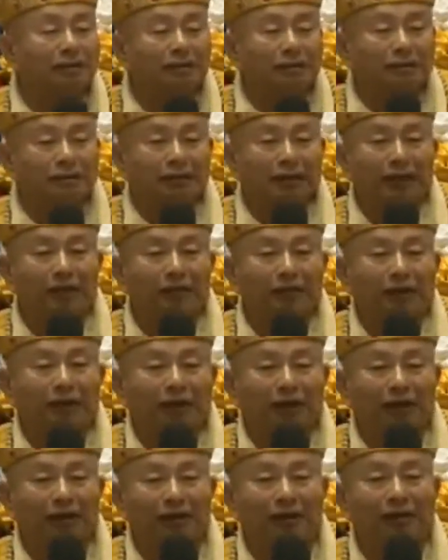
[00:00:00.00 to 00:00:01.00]
And then
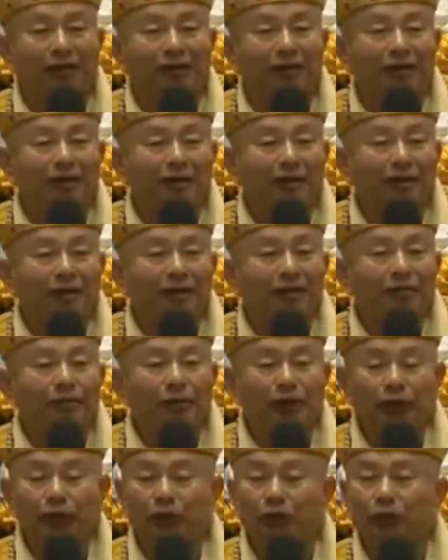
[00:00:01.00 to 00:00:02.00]
when I
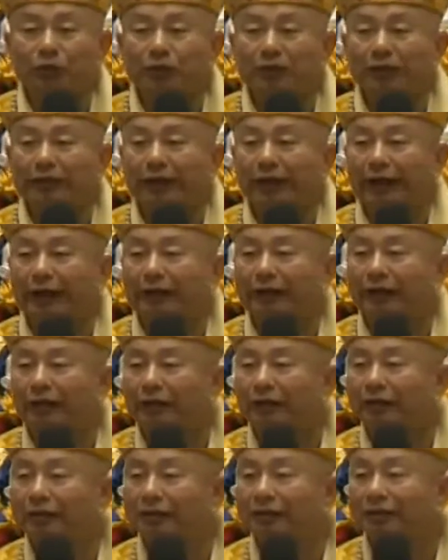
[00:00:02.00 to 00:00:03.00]
stood
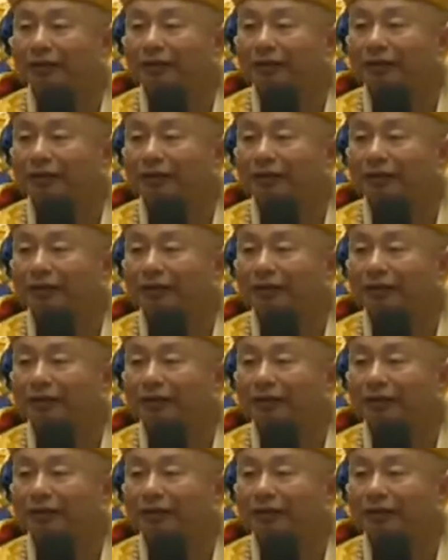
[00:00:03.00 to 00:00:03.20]
up,